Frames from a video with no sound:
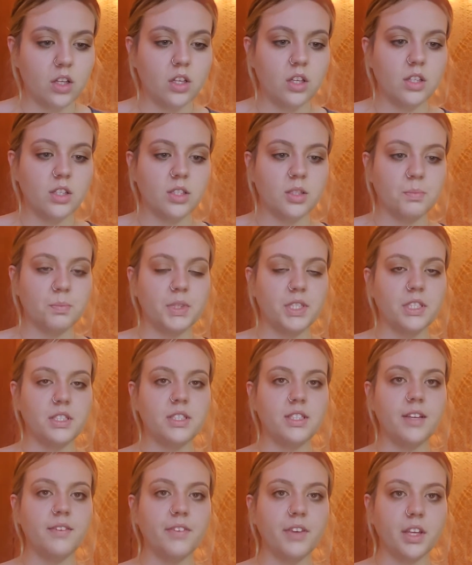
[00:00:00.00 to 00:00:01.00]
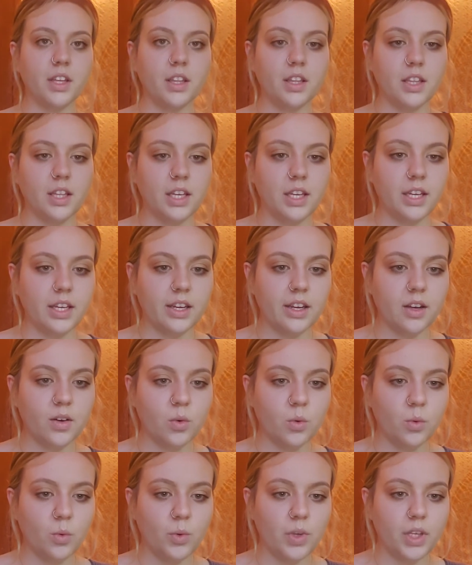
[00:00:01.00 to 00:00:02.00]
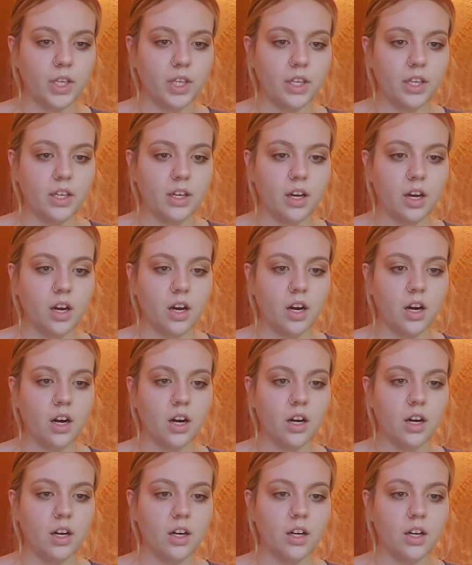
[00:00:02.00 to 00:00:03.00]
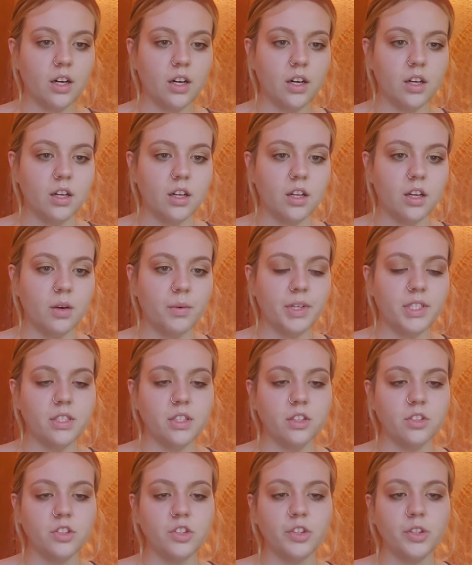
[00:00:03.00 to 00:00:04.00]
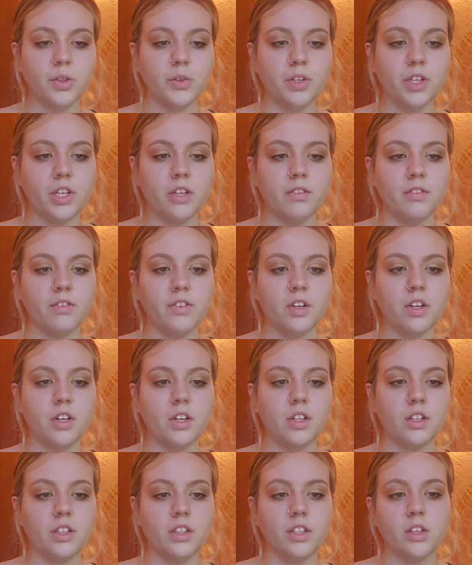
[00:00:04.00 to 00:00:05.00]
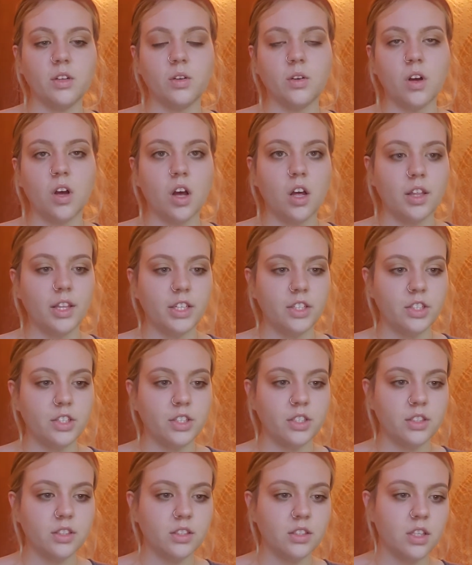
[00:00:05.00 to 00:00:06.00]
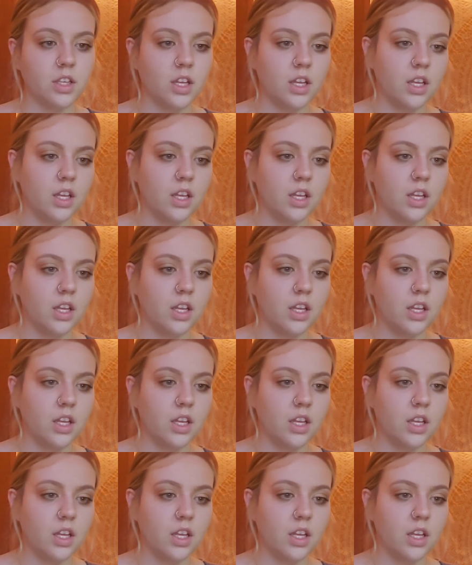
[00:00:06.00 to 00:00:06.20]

specifically, we are a residential unit for, all ages,